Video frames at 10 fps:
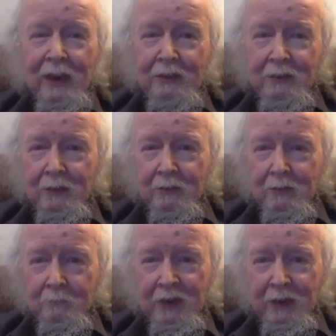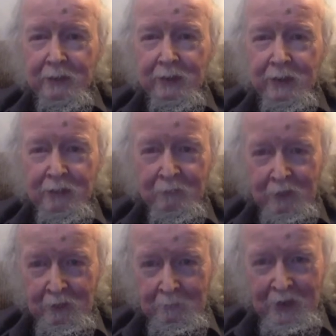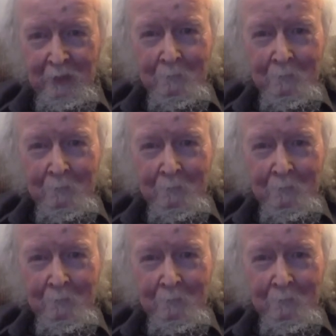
and then to mail the envelope.